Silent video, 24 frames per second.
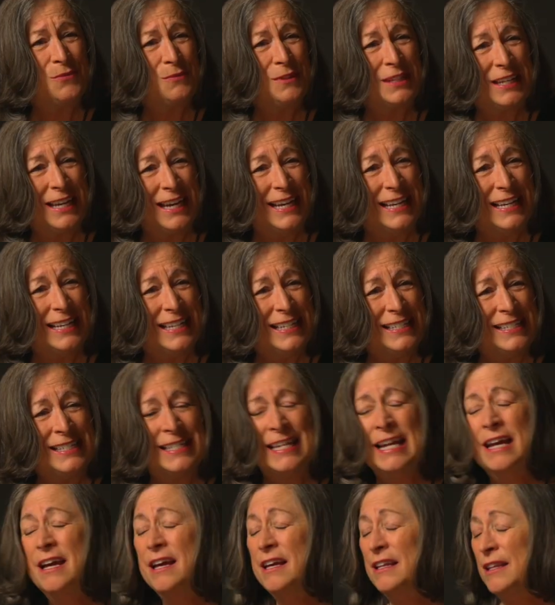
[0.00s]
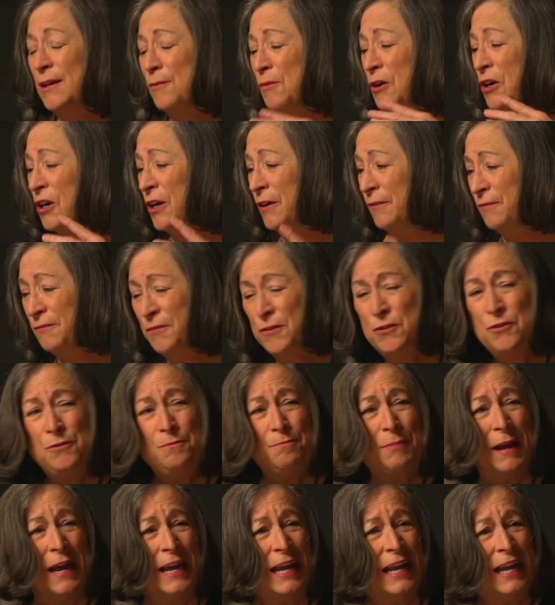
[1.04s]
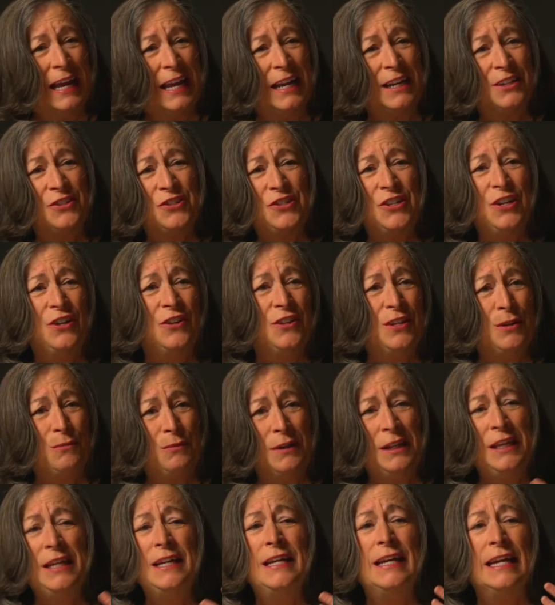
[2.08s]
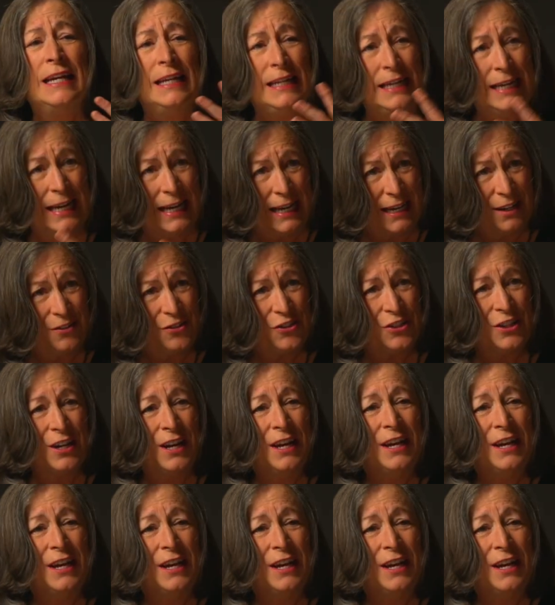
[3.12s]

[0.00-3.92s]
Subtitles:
with kids. They work at food banks. You know, they really engage.